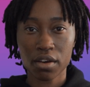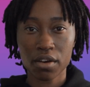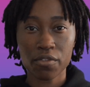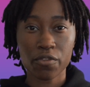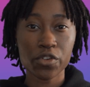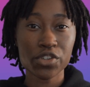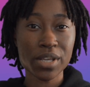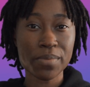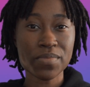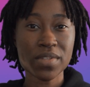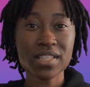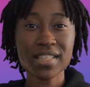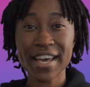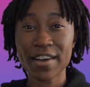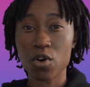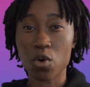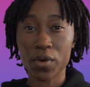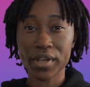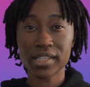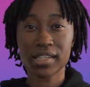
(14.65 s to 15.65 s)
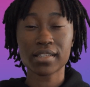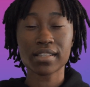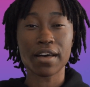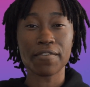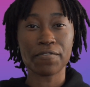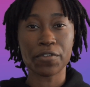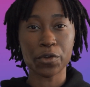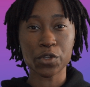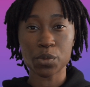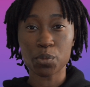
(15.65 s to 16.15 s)
For something like hoisting
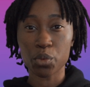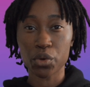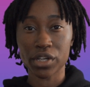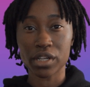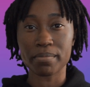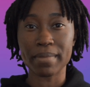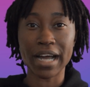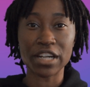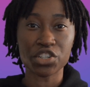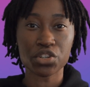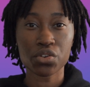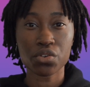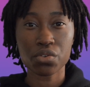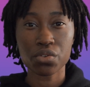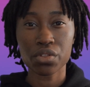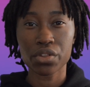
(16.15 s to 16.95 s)
that feels pretty magical,